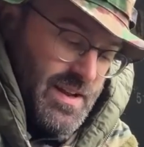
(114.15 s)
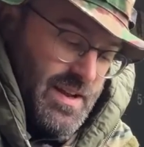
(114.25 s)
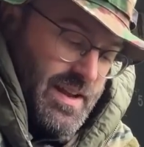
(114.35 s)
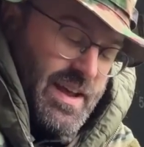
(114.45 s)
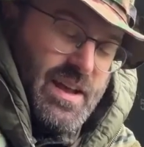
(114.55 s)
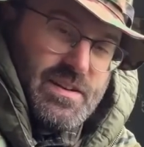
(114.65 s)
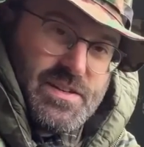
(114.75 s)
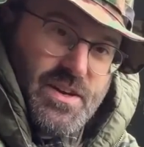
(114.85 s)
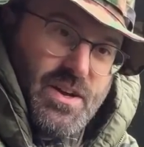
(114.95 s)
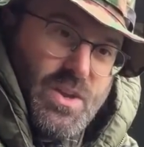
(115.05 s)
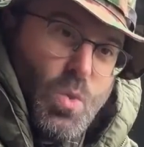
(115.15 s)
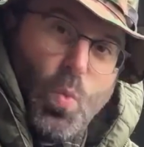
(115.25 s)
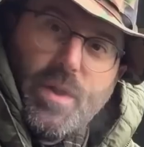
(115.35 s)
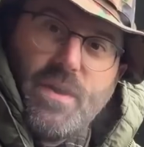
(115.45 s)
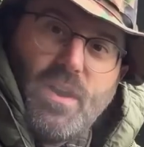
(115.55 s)
and
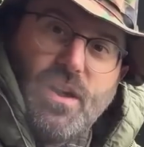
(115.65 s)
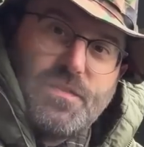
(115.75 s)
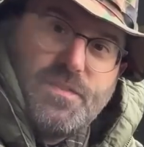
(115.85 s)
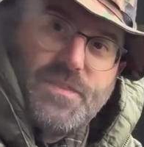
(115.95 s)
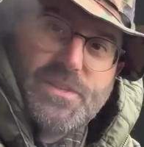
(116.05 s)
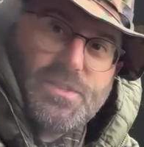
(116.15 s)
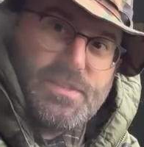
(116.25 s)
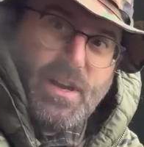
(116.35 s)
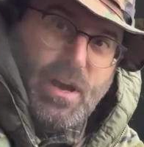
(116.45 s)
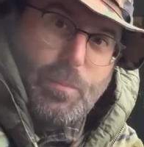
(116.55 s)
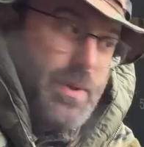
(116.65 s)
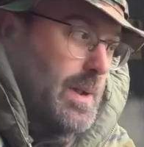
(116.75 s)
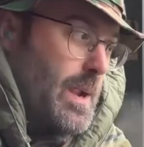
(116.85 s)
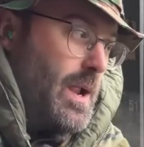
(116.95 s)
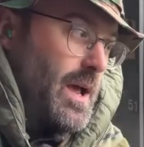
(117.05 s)
1.5 divisions up,
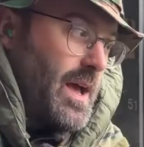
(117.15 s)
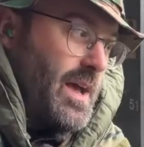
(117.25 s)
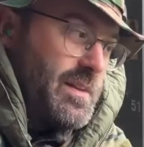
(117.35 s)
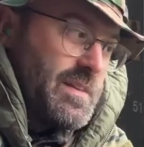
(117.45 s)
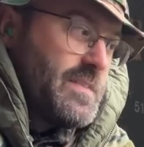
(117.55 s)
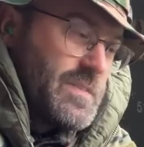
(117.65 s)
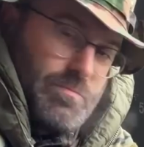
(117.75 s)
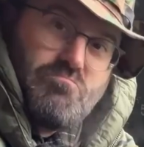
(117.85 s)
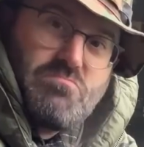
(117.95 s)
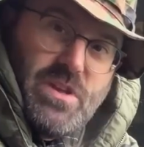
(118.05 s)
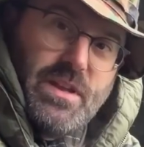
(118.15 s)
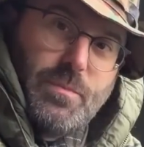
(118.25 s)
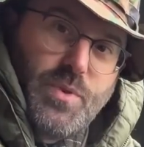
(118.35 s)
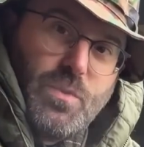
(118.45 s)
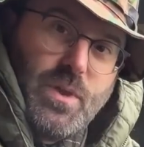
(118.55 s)
and it's
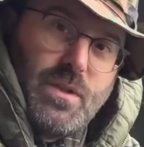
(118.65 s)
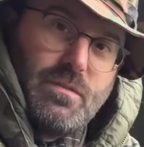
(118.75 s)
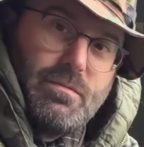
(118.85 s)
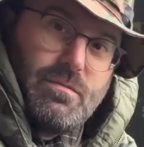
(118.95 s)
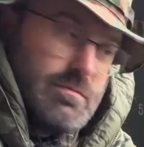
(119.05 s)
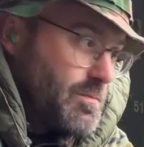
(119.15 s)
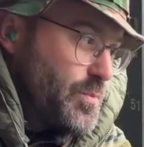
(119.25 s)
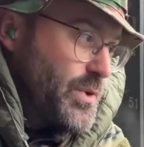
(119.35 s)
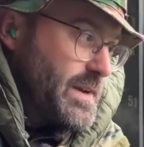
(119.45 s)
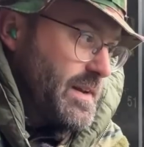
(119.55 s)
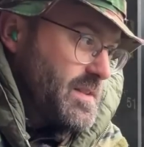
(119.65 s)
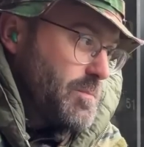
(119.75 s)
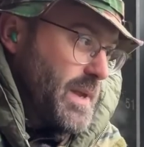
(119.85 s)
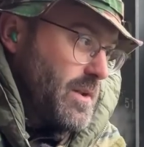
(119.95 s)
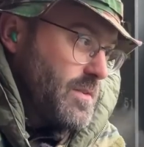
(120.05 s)
hitting pretty well, pretty near to the
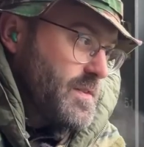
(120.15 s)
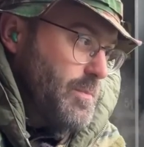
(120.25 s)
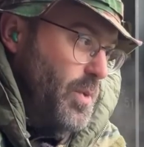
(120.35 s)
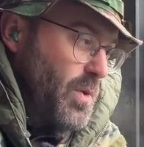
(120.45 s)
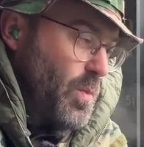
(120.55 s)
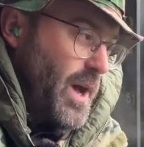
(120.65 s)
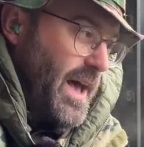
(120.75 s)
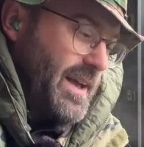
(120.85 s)
middle, to the point where,